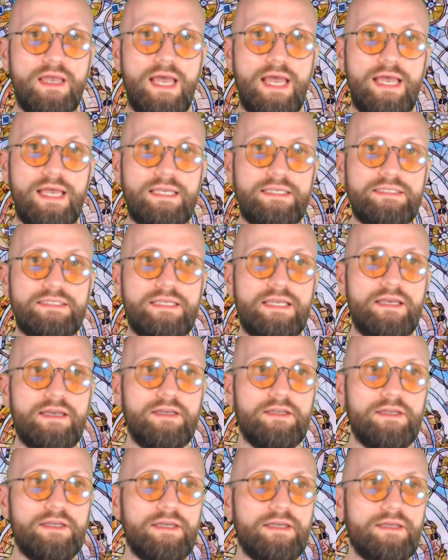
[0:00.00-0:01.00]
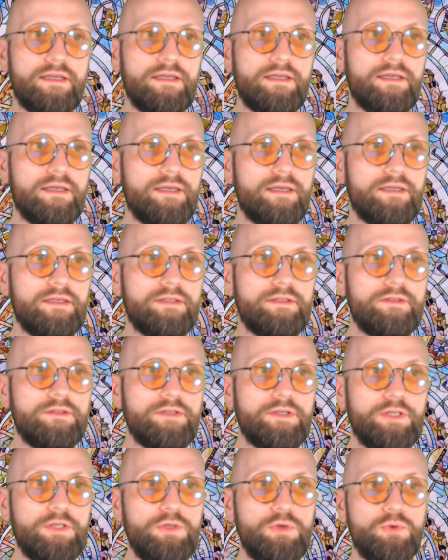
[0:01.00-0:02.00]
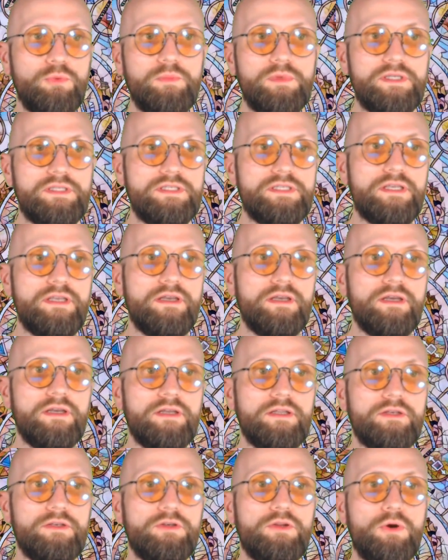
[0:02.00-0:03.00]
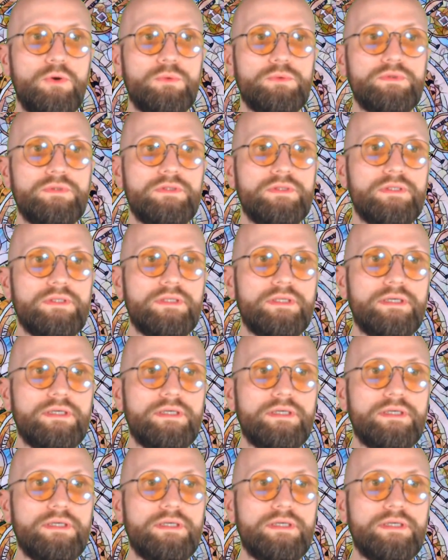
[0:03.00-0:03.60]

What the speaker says: as the humans don't